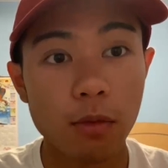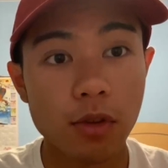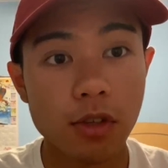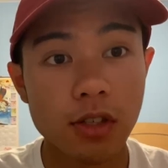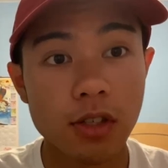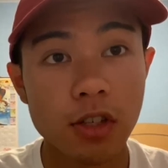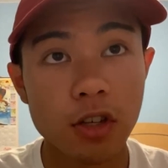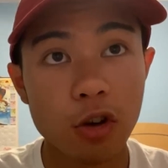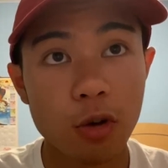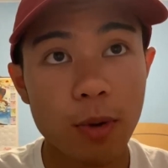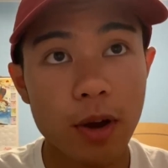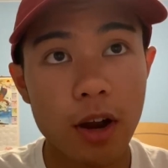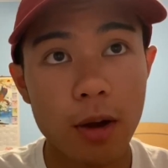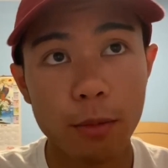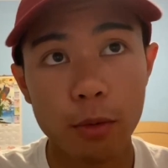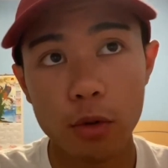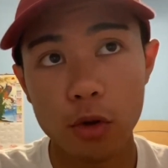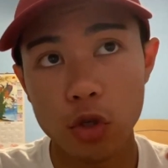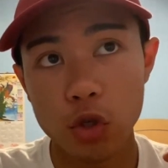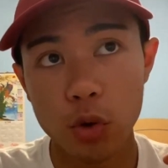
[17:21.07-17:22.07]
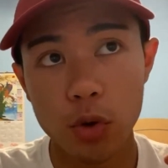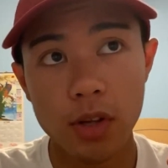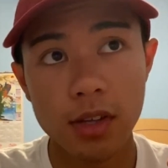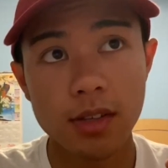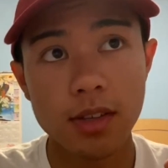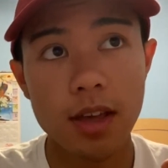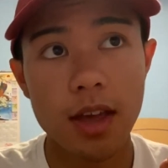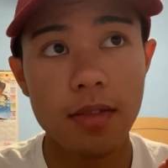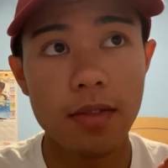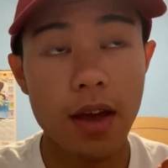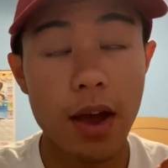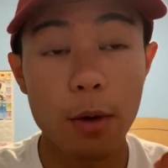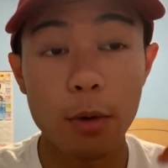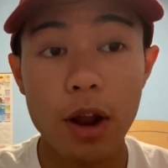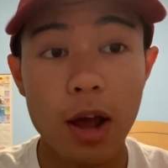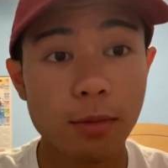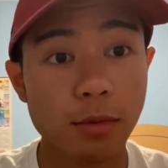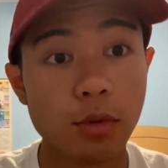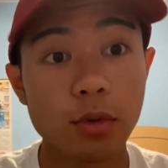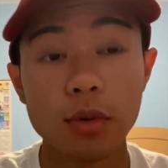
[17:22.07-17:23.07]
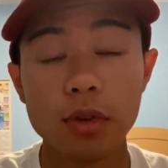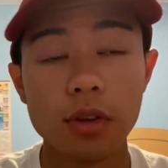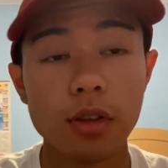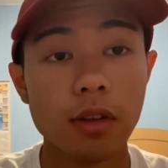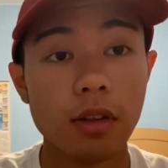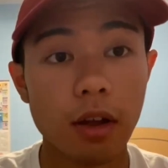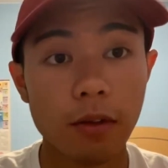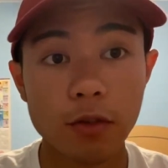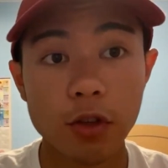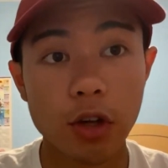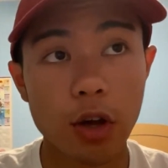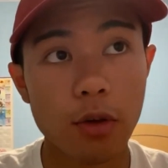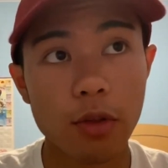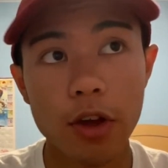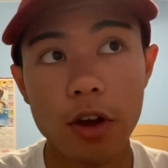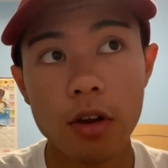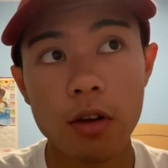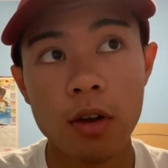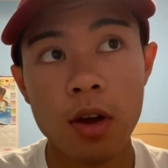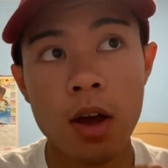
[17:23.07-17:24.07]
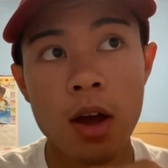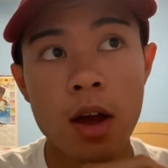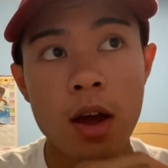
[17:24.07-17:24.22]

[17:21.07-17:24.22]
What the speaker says: was still my number one choice and that I would absolutely love to go there.